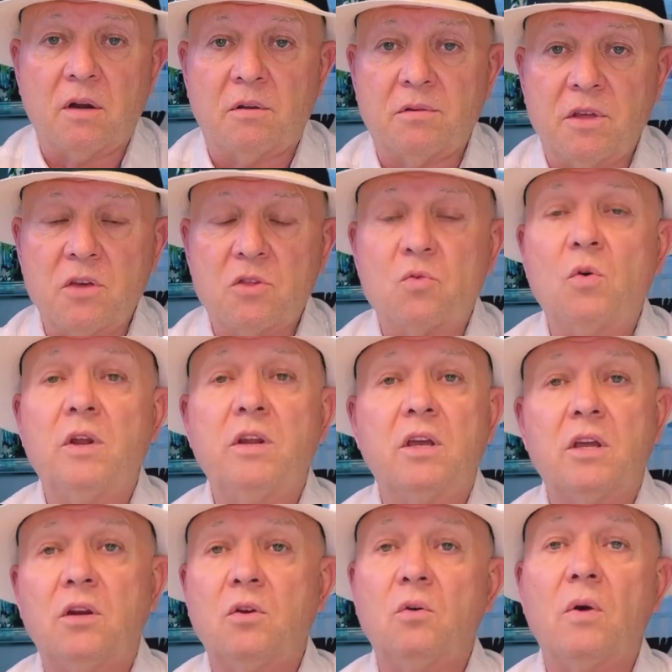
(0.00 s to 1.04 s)
This one you
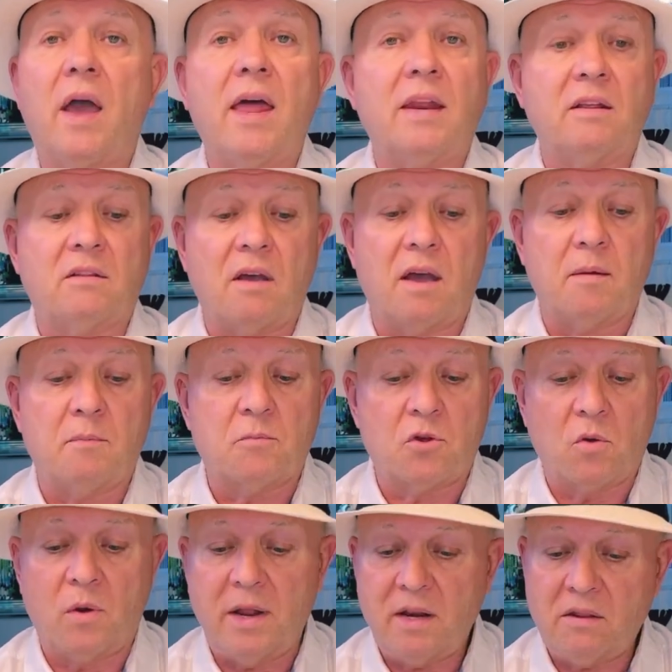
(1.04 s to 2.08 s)
can do anytime.
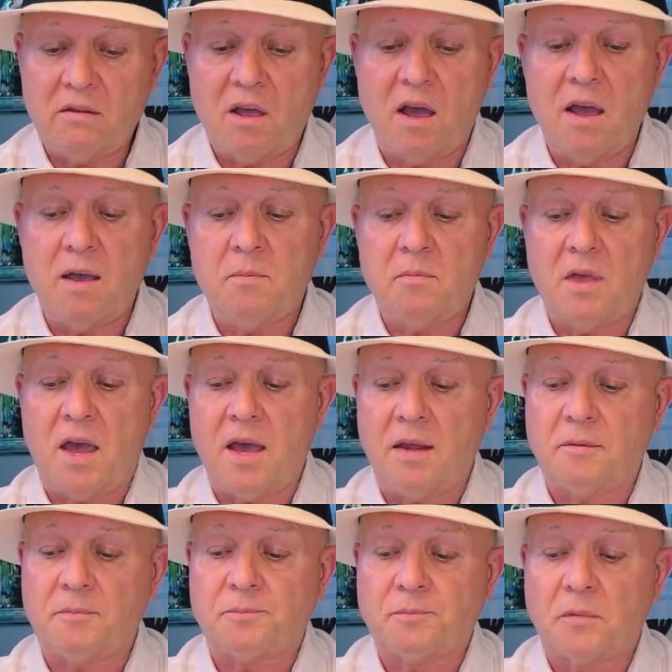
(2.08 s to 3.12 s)
So anytime
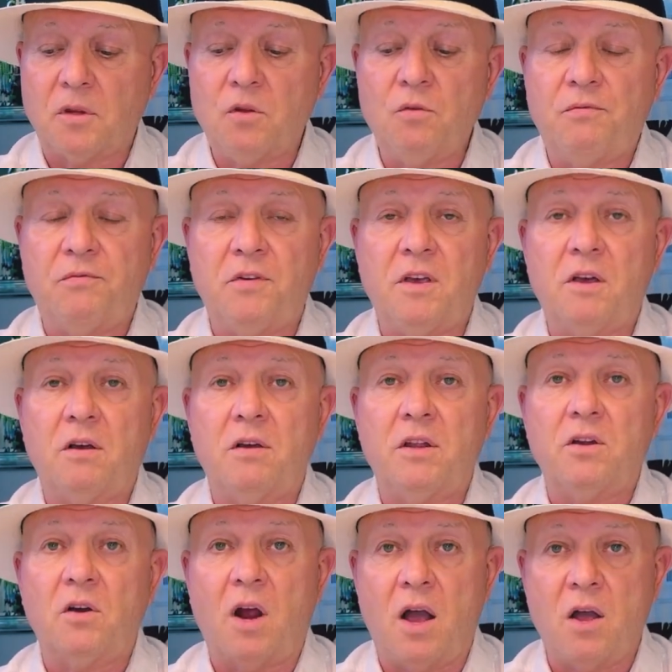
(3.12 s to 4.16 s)
that you feel
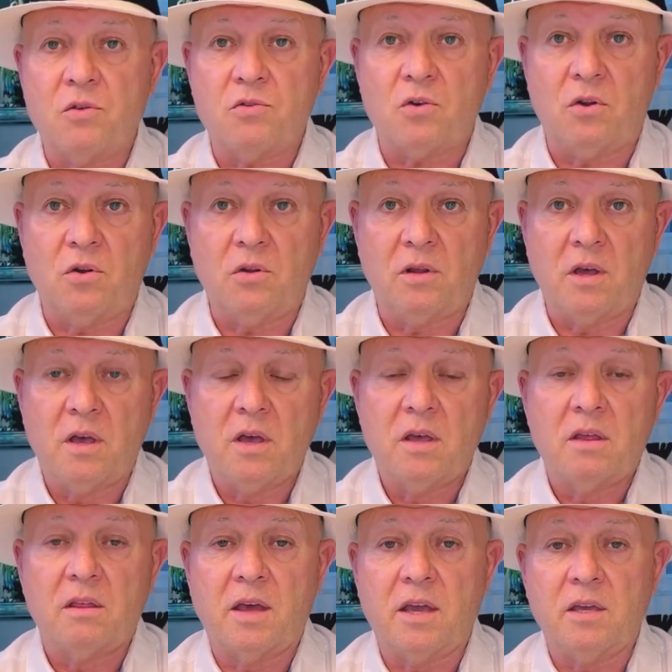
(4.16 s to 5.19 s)
in your household
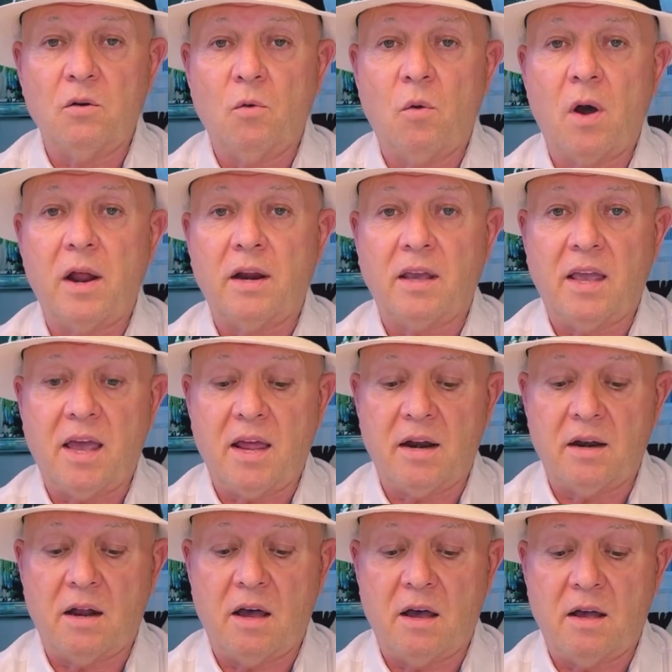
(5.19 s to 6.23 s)
that you want
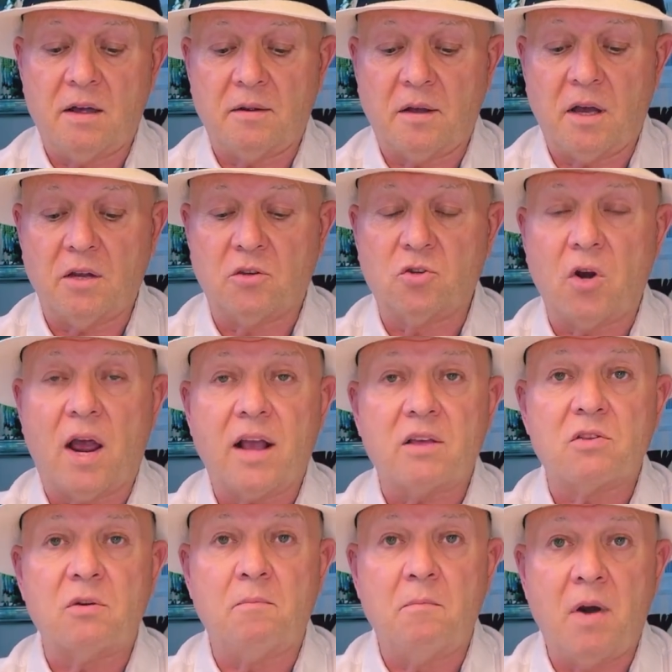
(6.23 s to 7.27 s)
to attract
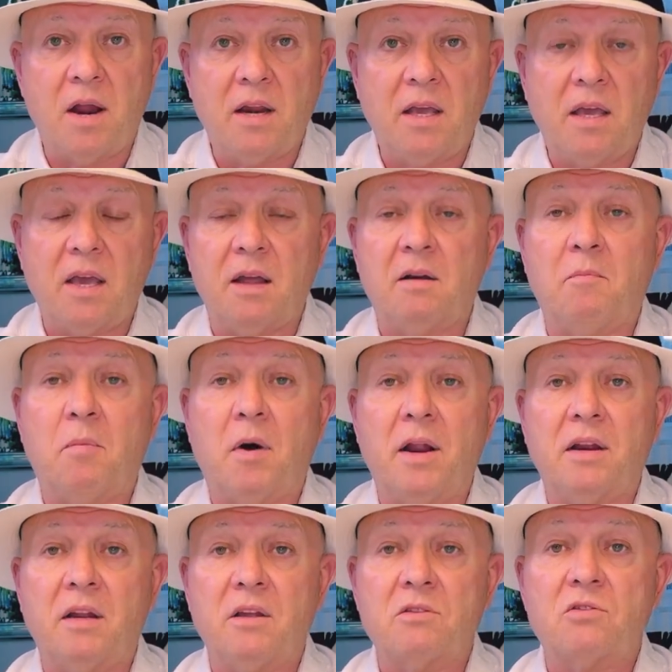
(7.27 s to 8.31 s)
some money in
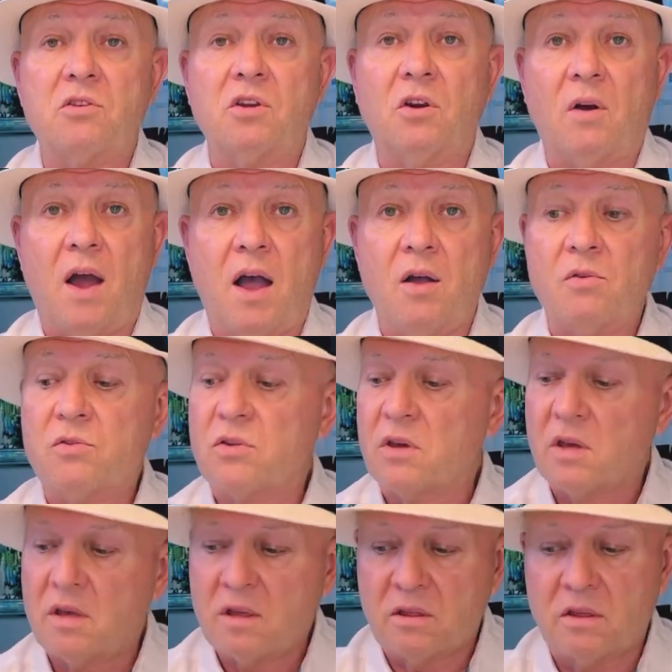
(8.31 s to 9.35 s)
abundance to your house,
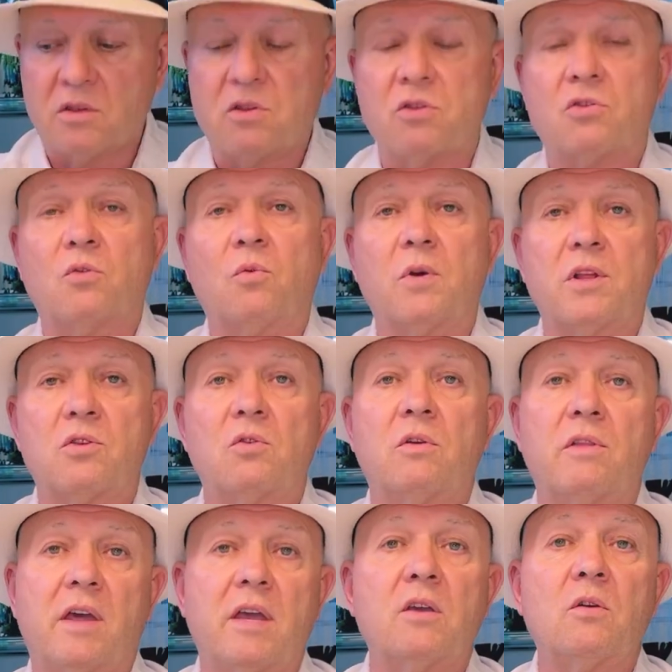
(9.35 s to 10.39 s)
this is a
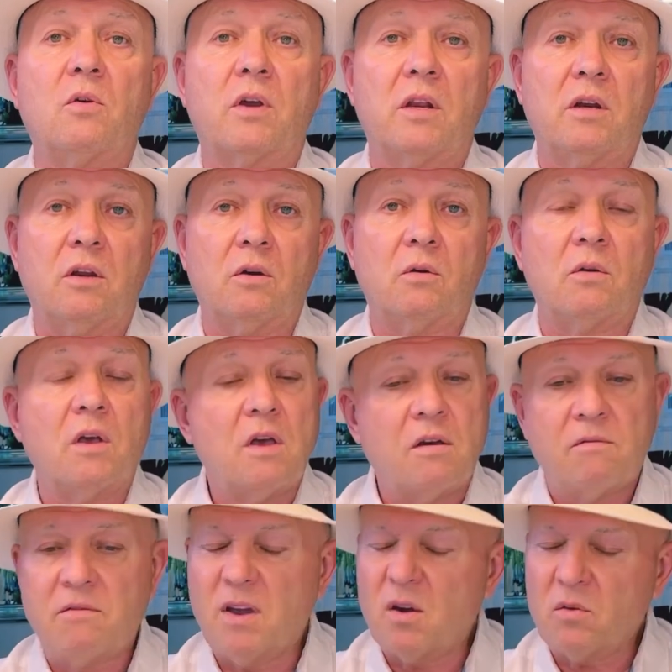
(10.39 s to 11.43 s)
ritual that you can do.
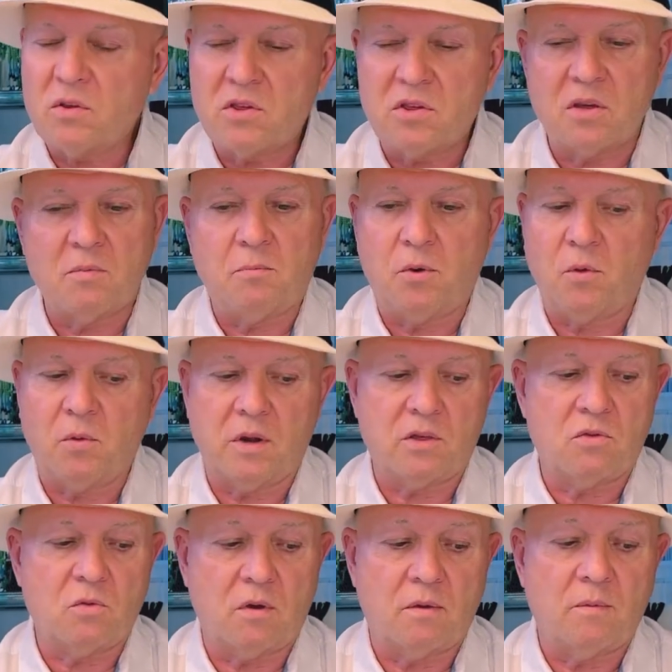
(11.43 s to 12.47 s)
Very simple
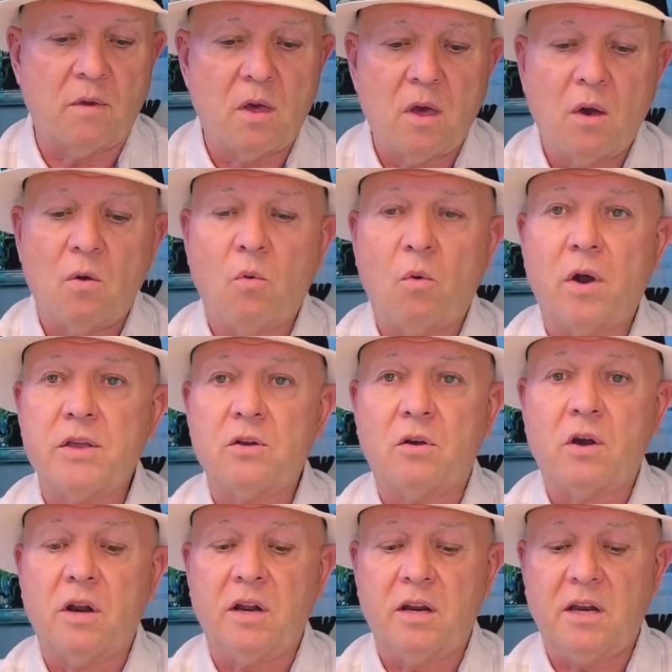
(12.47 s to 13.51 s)
ritual. What you're
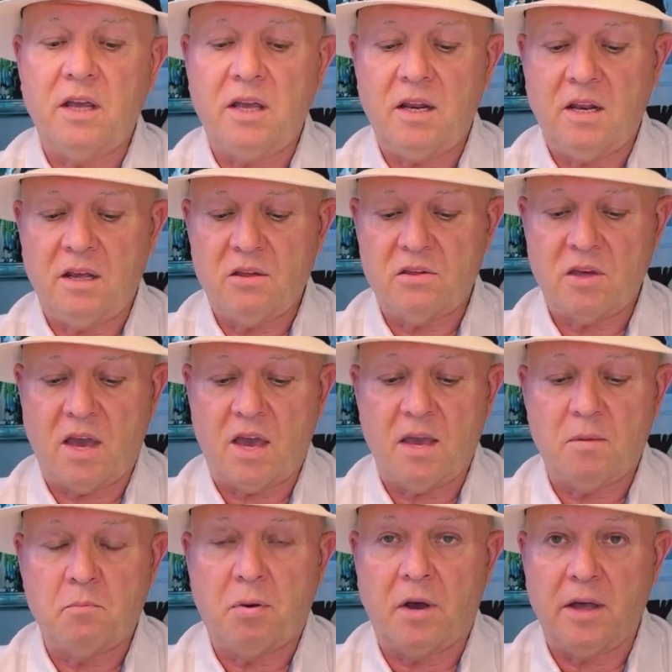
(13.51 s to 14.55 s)
going to need is a
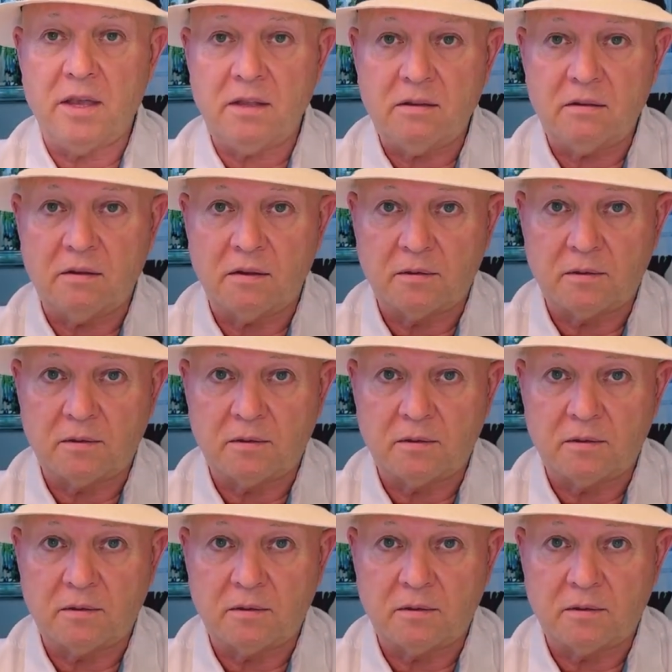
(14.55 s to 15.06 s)
plate.